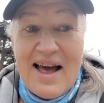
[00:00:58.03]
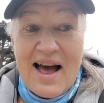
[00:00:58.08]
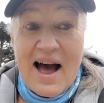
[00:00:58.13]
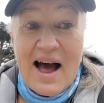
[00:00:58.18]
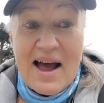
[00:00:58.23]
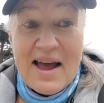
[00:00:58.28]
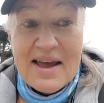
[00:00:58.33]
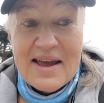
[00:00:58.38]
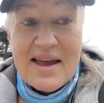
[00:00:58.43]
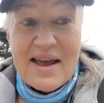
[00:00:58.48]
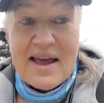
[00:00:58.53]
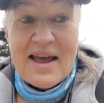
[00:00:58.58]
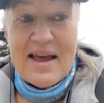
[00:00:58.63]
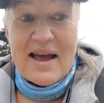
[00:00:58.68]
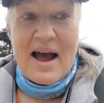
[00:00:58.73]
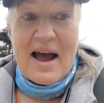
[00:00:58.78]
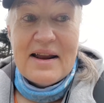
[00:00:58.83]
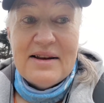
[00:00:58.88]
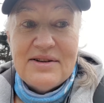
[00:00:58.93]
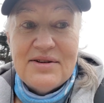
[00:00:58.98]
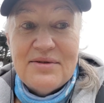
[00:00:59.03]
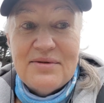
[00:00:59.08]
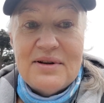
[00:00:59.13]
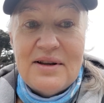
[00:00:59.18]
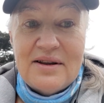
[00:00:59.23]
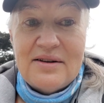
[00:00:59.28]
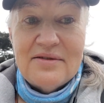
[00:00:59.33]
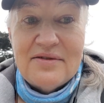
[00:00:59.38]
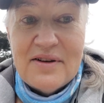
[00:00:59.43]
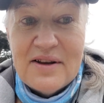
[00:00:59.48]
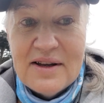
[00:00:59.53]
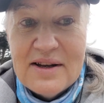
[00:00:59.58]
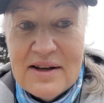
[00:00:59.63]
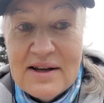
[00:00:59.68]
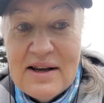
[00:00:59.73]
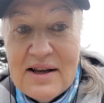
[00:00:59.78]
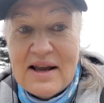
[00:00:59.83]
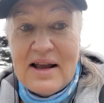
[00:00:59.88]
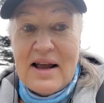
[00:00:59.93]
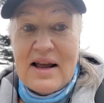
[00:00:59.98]
I I do live
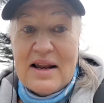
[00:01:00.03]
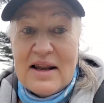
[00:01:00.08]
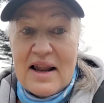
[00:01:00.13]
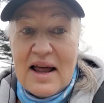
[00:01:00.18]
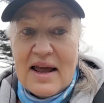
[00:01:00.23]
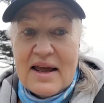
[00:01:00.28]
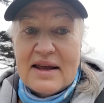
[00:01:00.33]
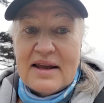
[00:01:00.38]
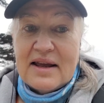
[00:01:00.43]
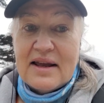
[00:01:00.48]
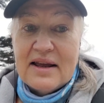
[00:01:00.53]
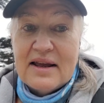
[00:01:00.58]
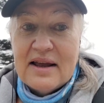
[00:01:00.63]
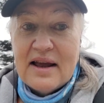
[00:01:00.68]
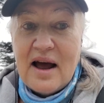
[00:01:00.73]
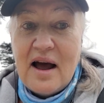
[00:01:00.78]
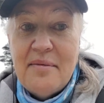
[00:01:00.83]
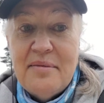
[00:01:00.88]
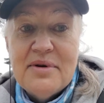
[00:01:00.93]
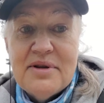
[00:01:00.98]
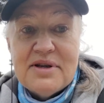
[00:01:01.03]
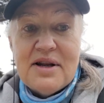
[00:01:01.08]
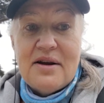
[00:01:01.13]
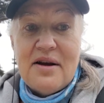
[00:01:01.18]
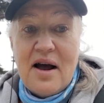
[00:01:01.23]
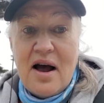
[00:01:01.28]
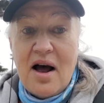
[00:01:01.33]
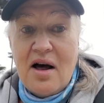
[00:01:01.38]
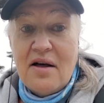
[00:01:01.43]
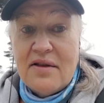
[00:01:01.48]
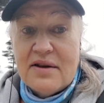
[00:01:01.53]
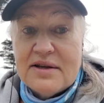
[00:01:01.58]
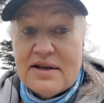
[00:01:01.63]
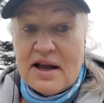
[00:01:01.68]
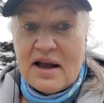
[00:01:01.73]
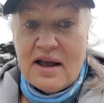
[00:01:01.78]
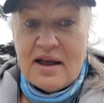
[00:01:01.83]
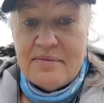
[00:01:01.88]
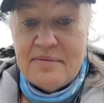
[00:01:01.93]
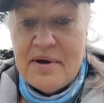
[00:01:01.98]
in like almost all the
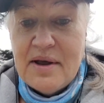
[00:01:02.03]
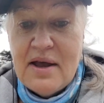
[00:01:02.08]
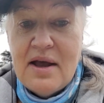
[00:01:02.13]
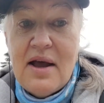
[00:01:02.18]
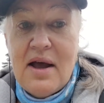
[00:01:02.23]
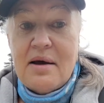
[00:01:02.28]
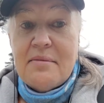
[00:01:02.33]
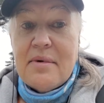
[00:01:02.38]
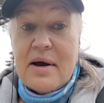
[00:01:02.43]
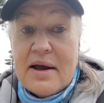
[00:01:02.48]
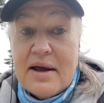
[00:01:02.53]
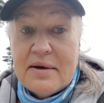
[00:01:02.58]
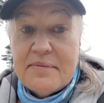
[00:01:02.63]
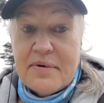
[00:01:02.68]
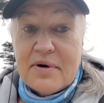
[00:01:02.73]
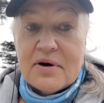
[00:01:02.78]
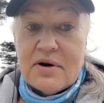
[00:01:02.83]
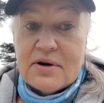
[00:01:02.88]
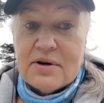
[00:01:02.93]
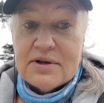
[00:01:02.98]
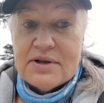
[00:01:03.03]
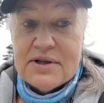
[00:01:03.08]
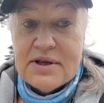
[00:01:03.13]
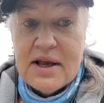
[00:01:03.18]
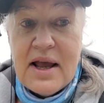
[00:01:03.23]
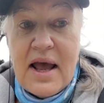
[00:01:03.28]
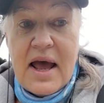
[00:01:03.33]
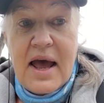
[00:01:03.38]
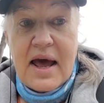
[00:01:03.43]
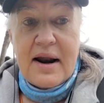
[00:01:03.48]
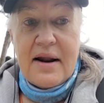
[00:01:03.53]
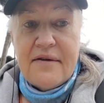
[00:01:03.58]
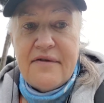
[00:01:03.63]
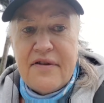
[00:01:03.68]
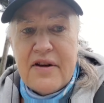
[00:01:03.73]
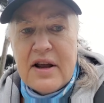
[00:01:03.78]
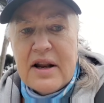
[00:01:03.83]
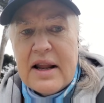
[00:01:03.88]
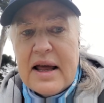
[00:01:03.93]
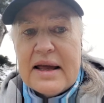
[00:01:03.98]
time. My hip hurts, and I
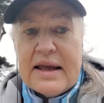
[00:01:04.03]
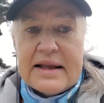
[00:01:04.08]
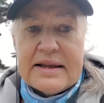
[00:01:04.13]
feel like